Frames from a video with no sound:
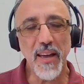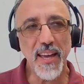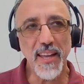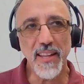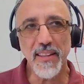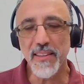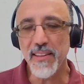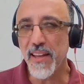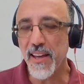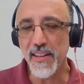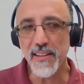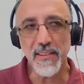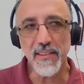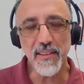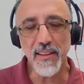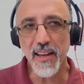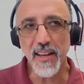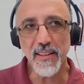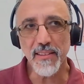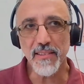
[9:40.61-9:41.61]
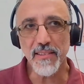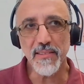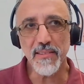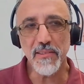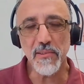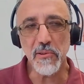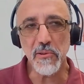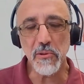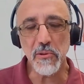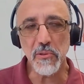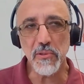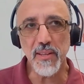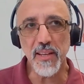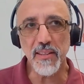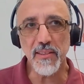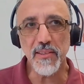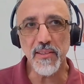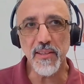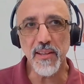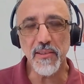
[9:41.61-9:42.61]
and
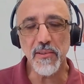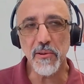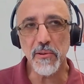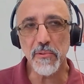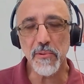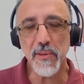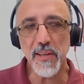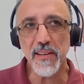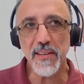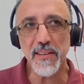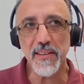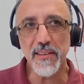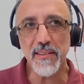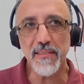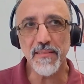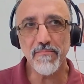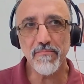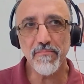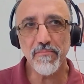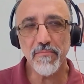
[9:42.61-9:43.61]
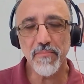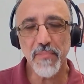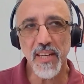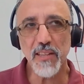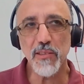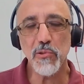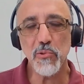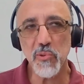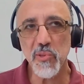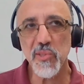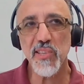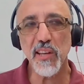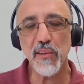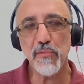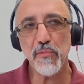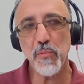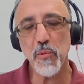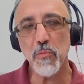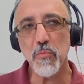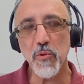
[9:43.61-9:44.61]
they're not really into
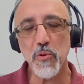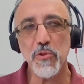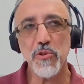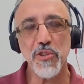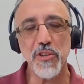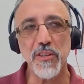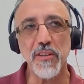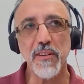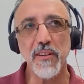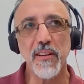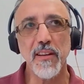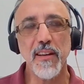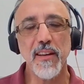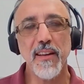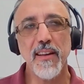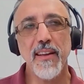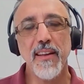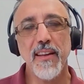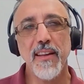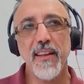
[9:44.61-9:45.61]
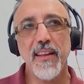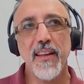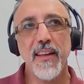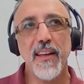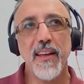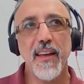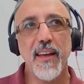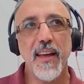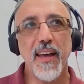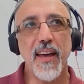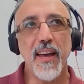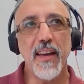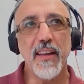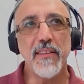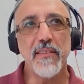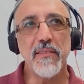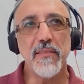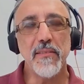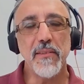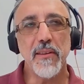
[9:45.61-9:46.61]
self-promotion.
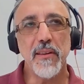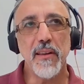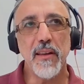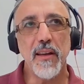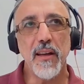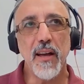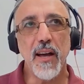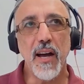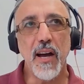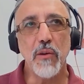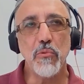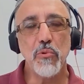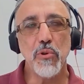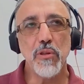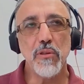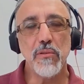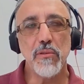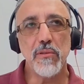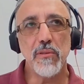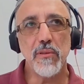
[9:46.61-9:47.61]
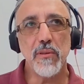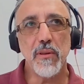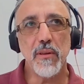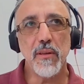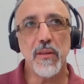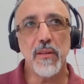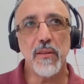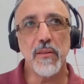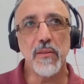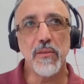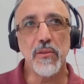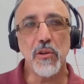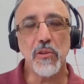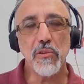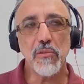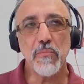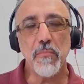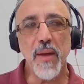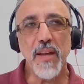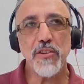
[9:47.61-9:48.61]
And I would
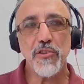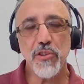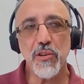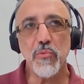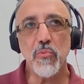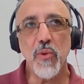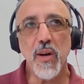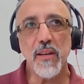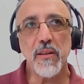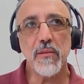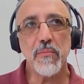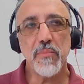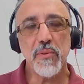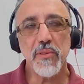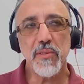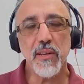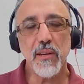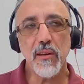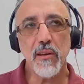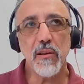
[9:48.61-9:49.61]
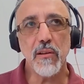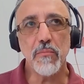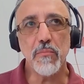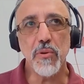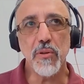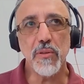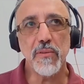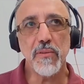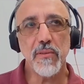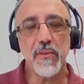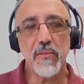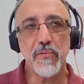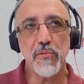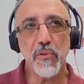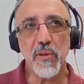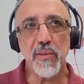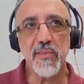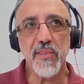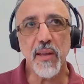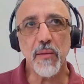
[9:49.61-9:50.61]
not mention one in particular, but
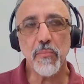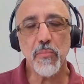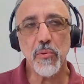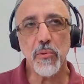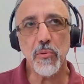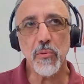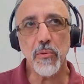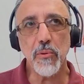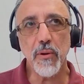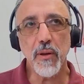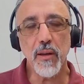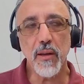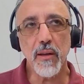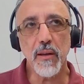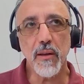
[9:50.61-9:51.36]
for example,